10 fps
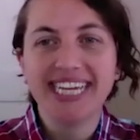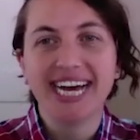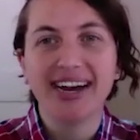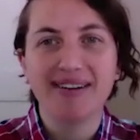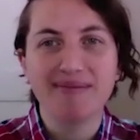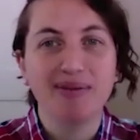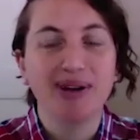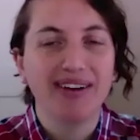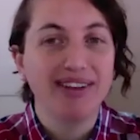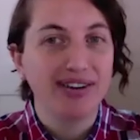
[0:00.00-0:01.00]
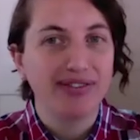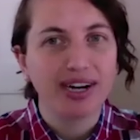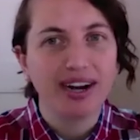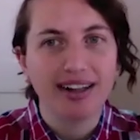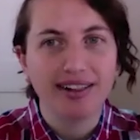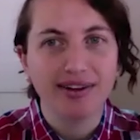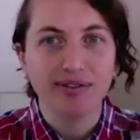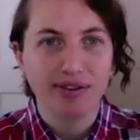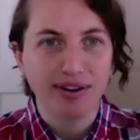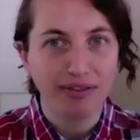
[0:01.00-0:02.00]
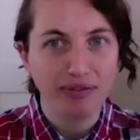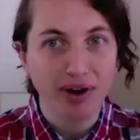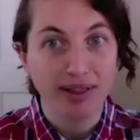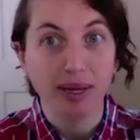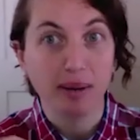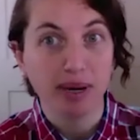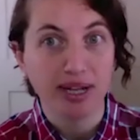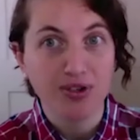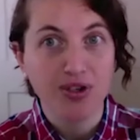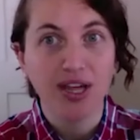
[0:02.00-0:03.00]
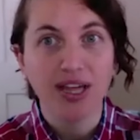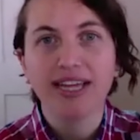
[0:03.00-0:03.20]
And we have a different color for if you've gotten like a bunch.